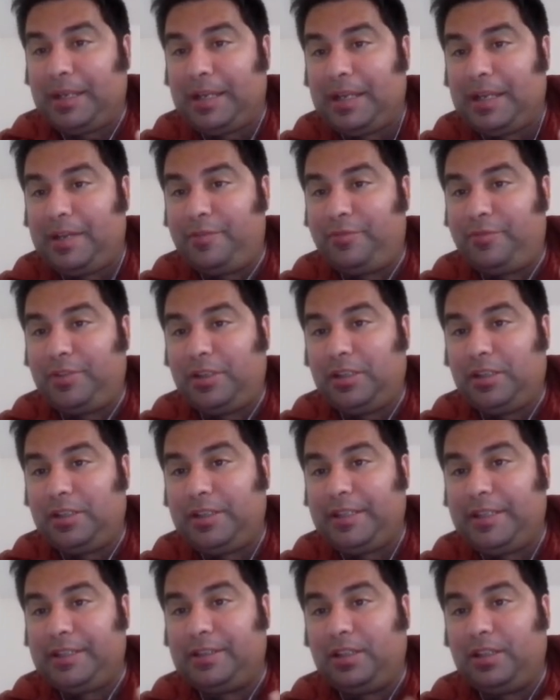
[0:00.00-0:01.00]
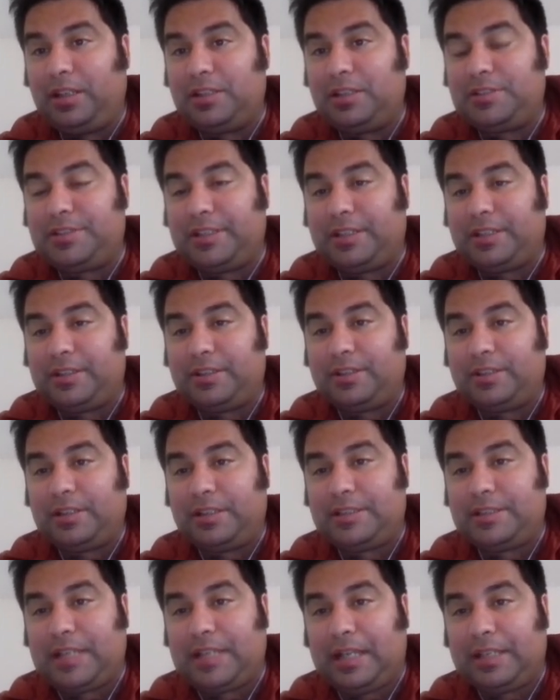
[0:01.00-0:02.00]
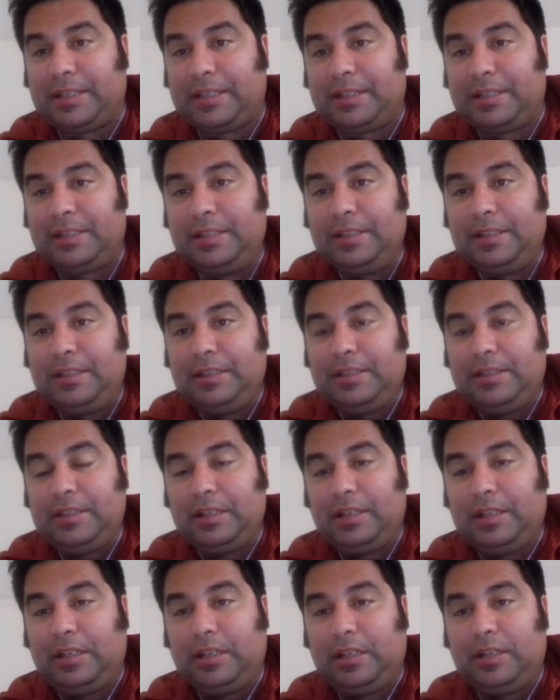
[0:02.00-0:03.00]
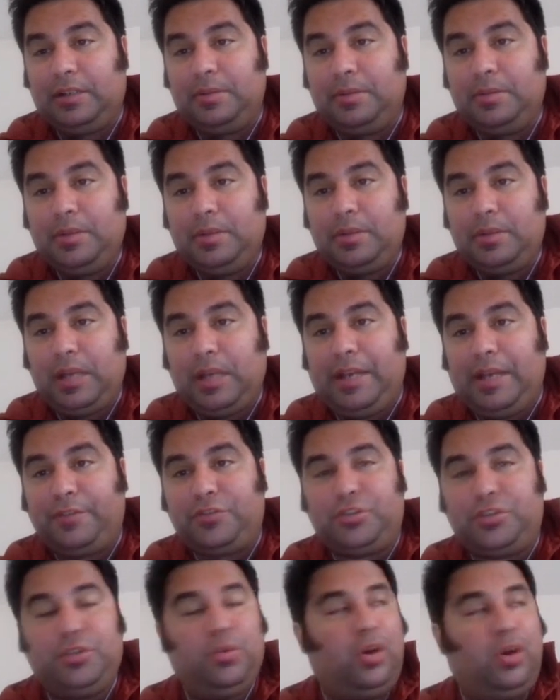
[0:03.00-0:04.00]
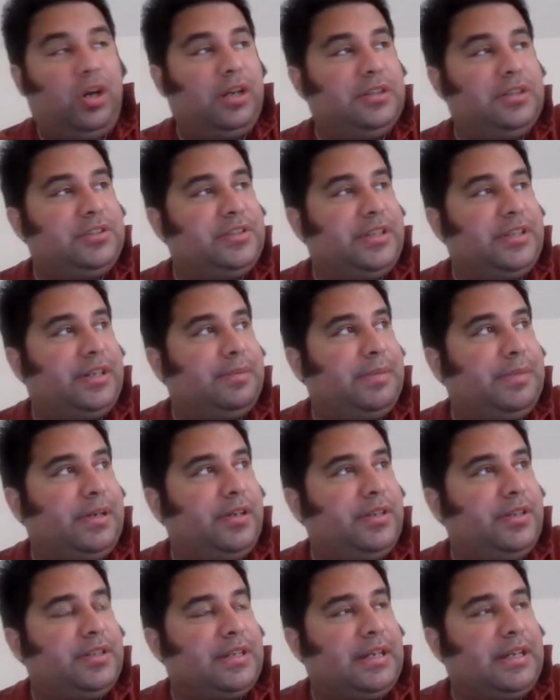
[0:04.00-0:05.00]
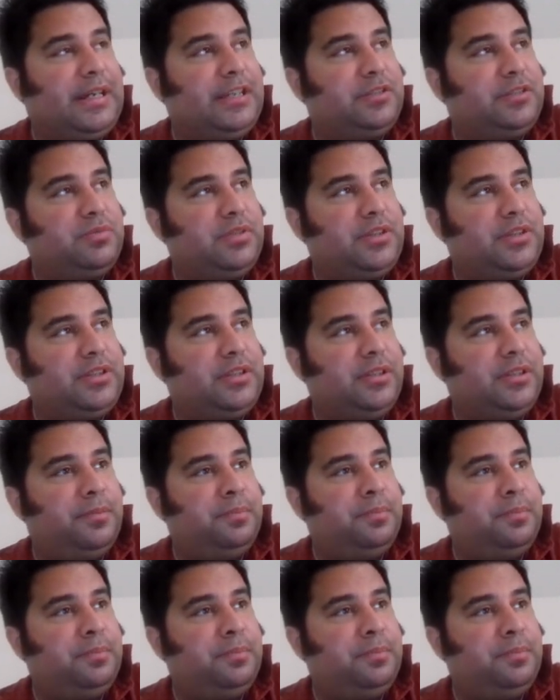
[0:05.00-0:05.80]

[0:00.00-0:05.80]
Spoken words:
but I have in-laws that are Italian. I have two aunts that are married to guys with